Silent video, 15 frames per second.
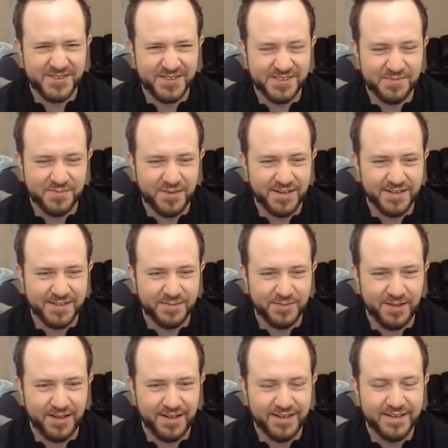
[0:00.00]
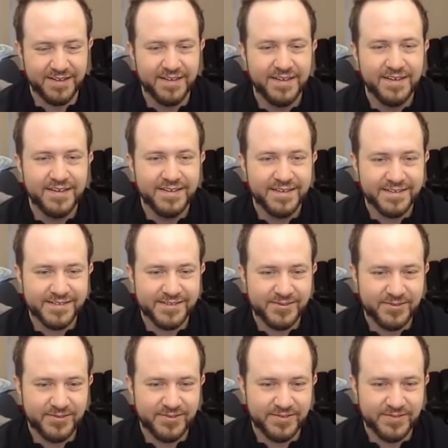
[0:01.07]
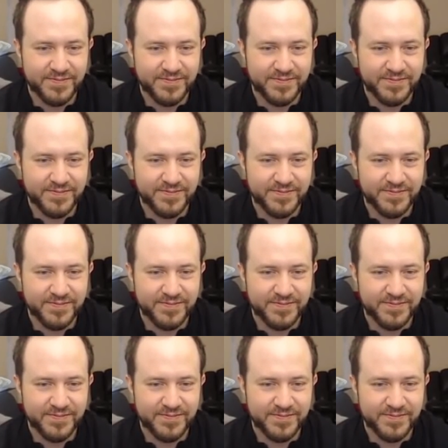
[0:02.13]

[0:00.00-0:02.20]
It doesn't proc the block? That's cool.